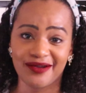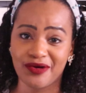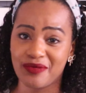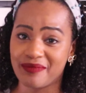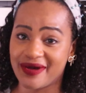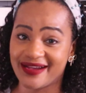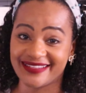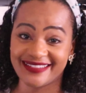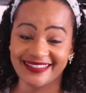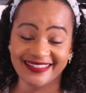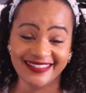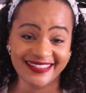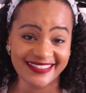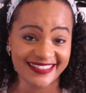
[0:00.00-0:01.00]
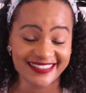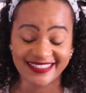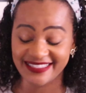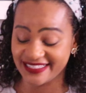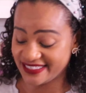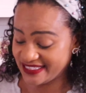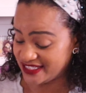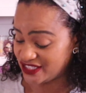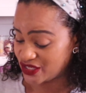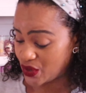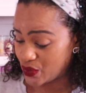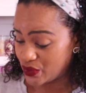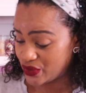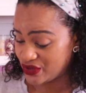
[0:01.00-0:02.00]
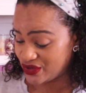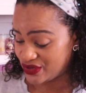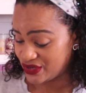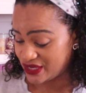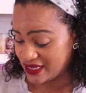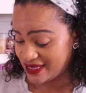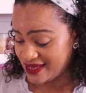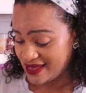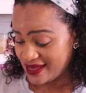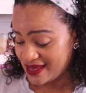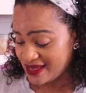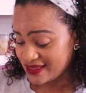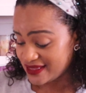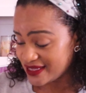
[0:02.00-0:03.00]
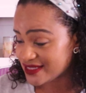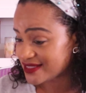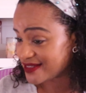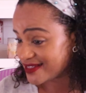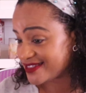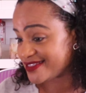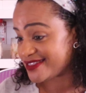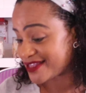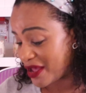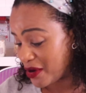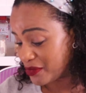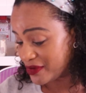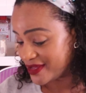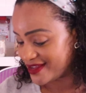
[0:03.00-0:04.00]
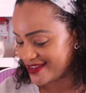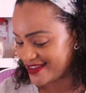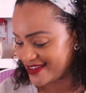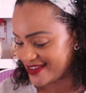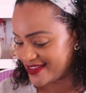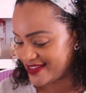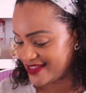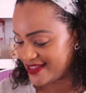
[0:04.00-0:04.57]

oh my goodness, this is so good. This looks so good.